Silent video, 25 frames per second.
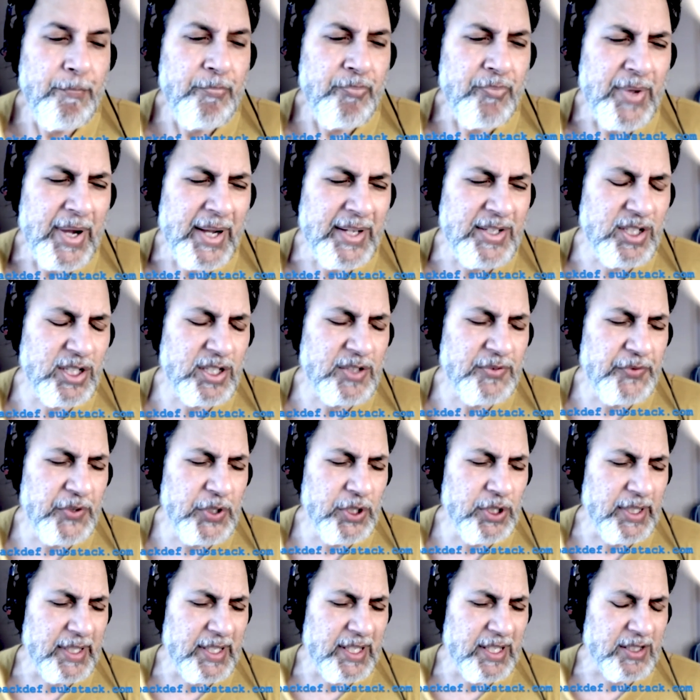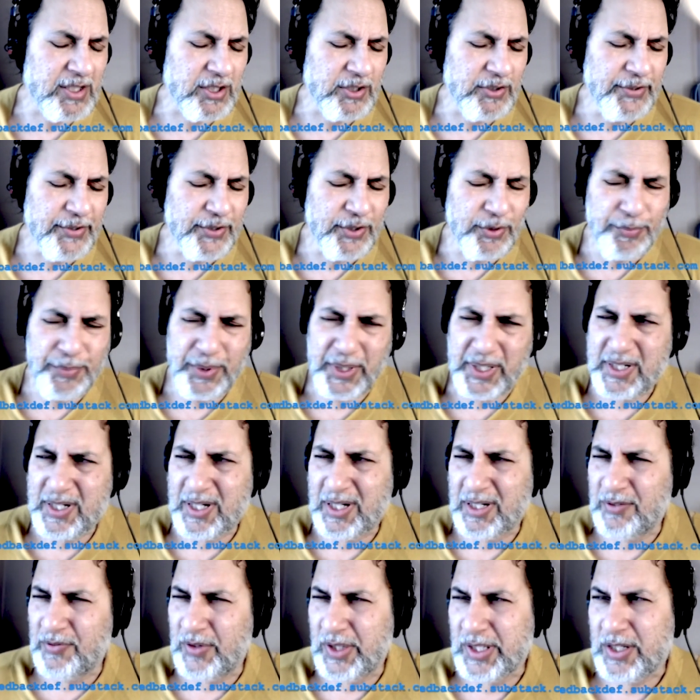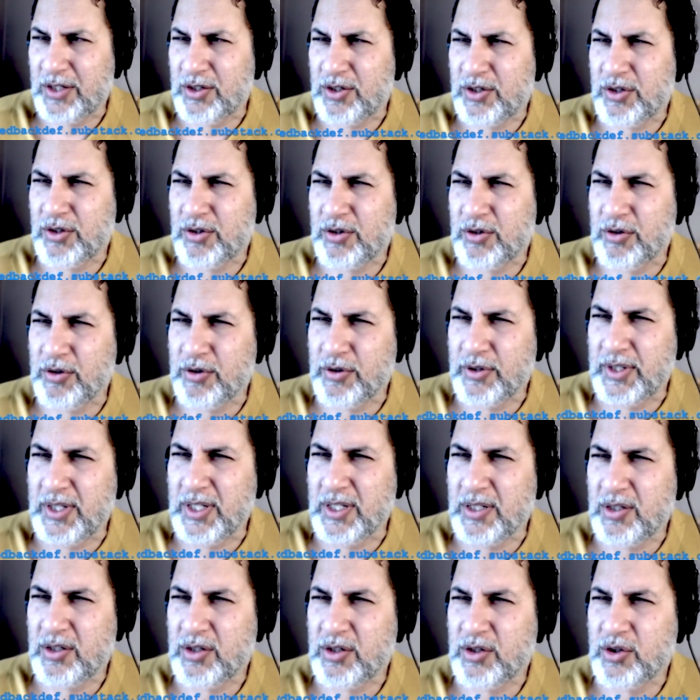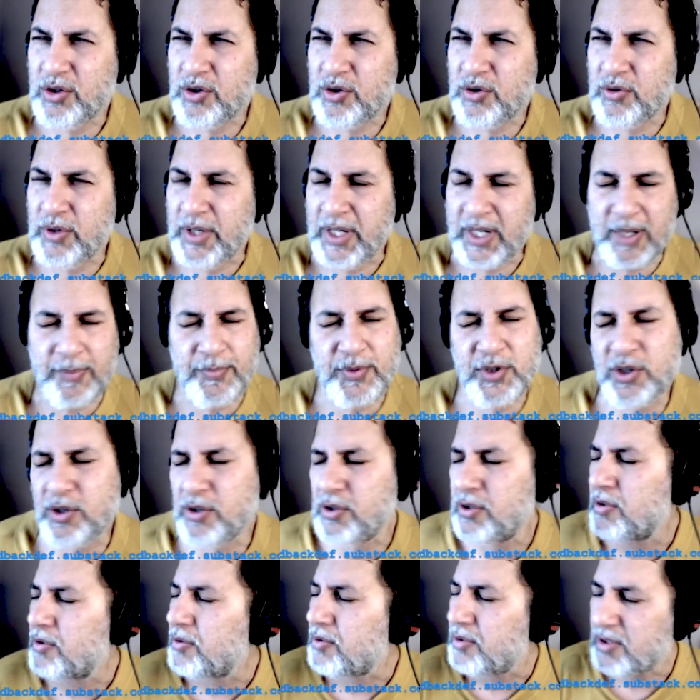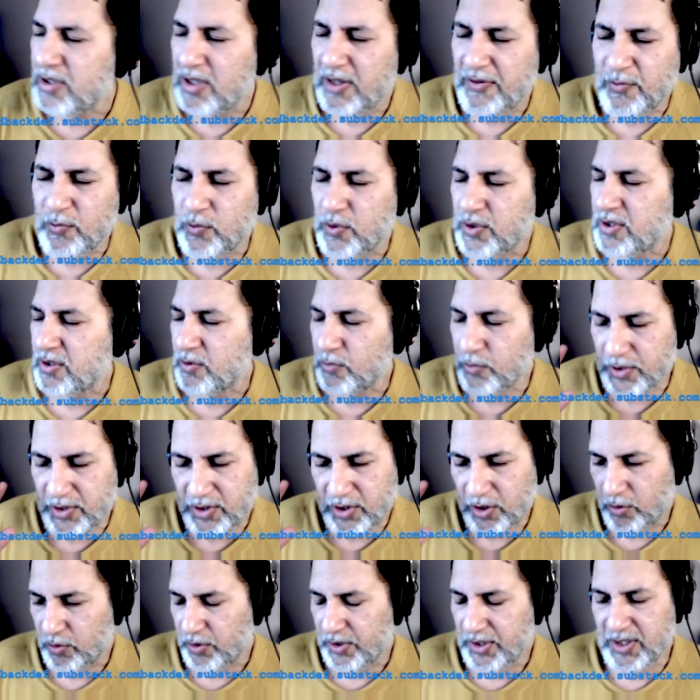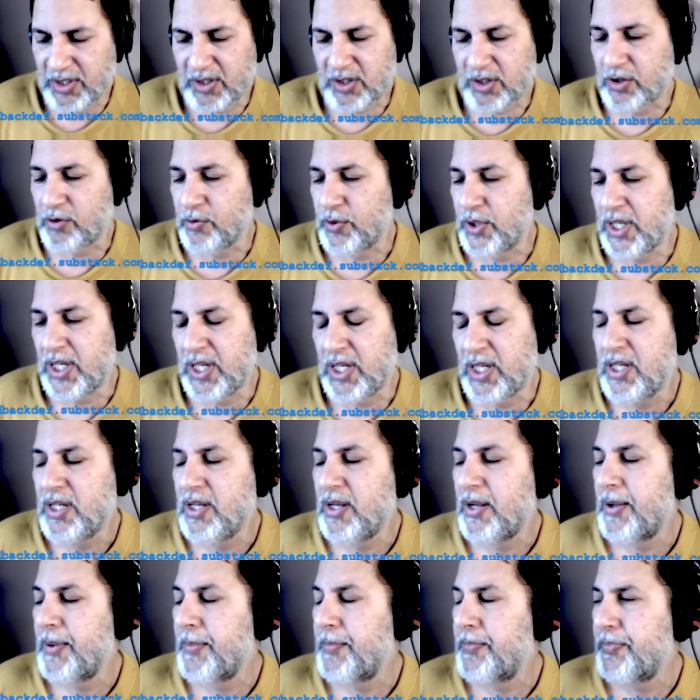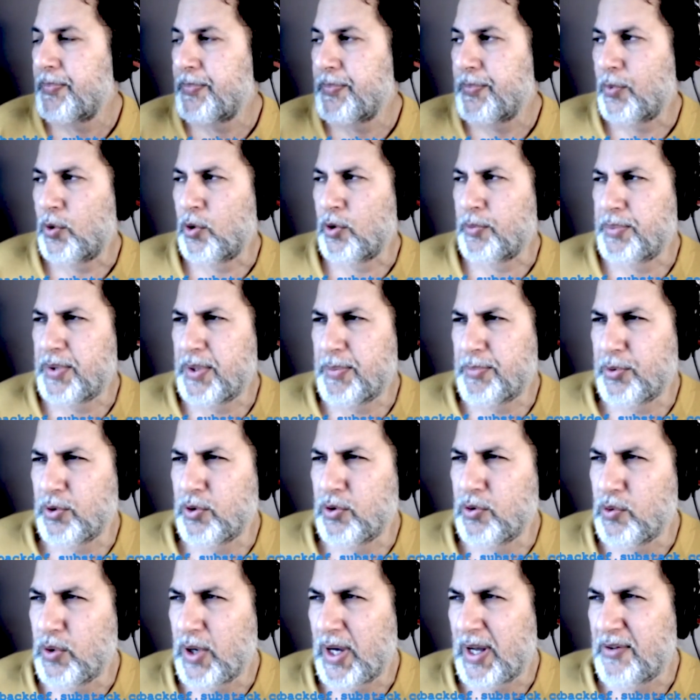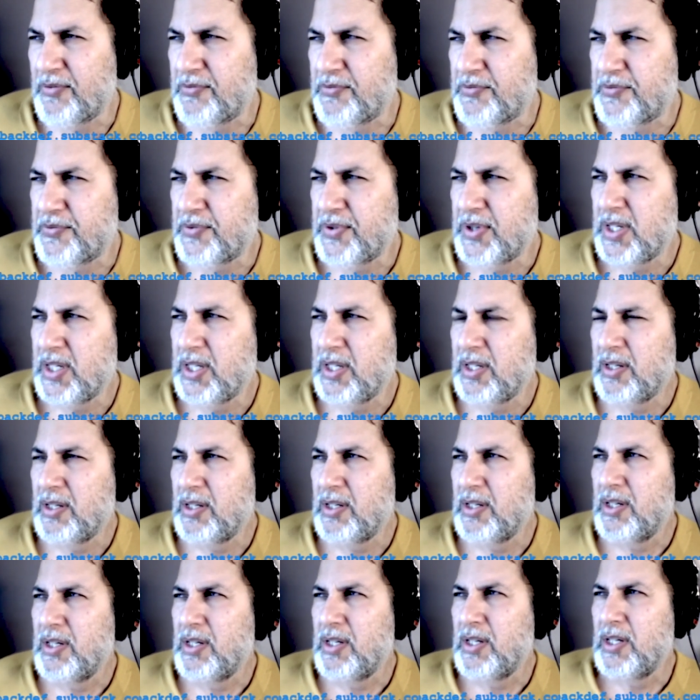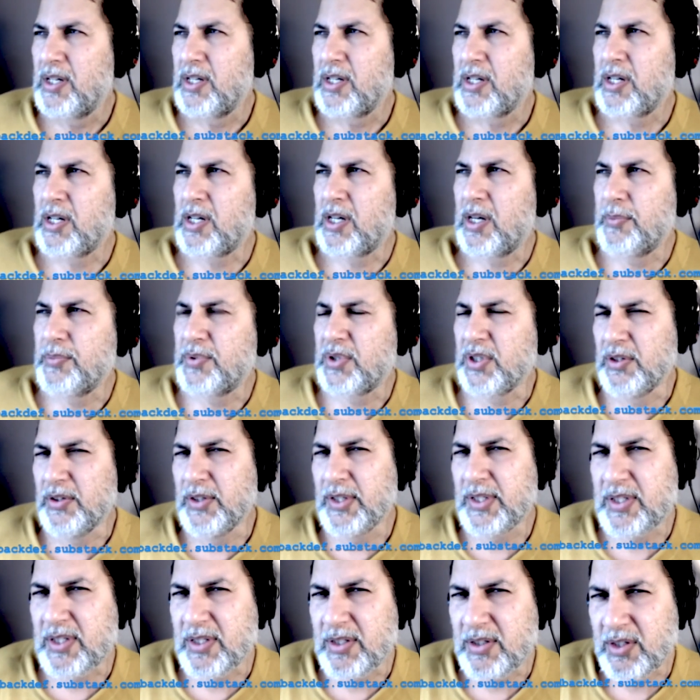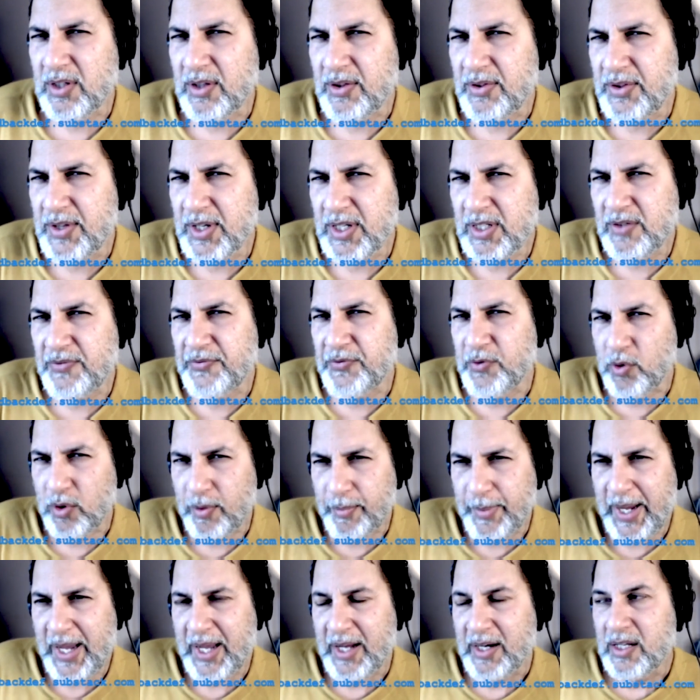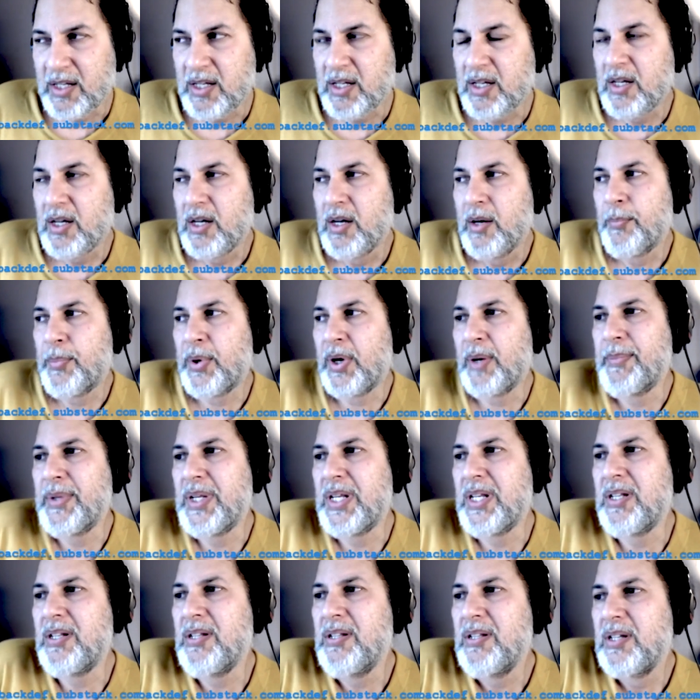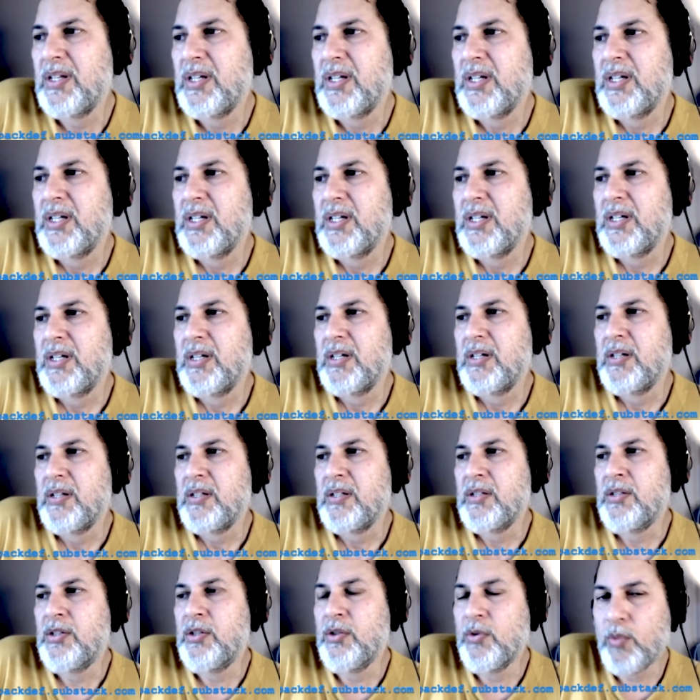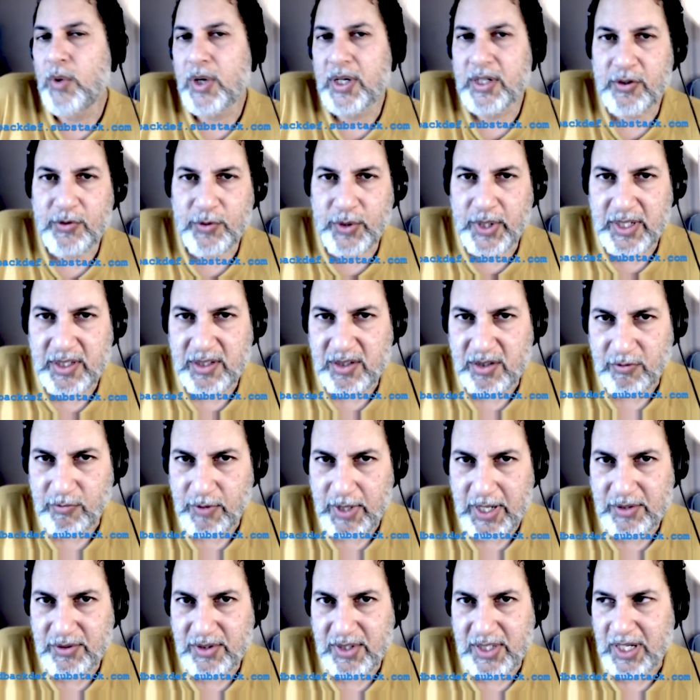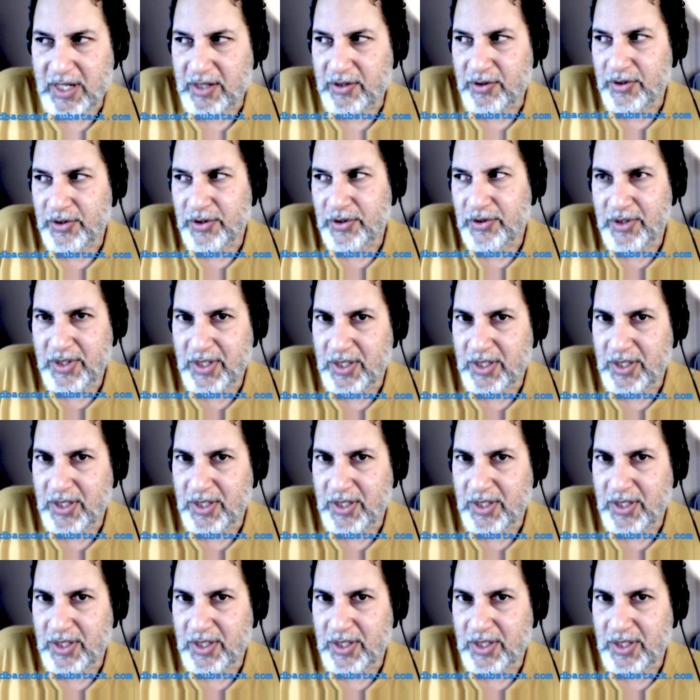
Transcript: I just feel like it's a little bit kind of like a circus trick. I'm sure Steven Wilson would totally disagree or people who have come to listen to this format. But I mean, you want to create surround sound, all you need